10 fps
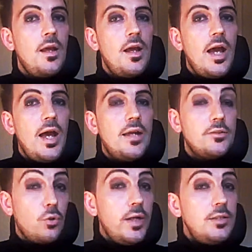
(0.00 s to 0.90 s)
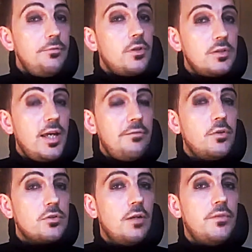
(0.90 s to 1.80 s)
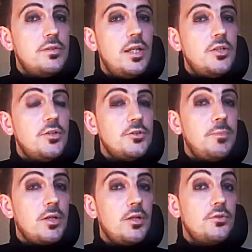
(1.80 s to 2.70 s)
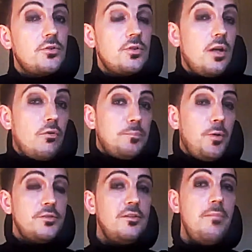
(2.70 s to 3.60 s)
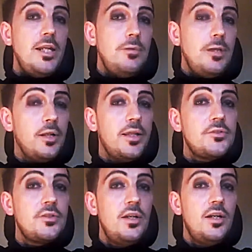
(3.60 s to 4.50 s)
And it's quite difficult to have those conversations because a response of many people is,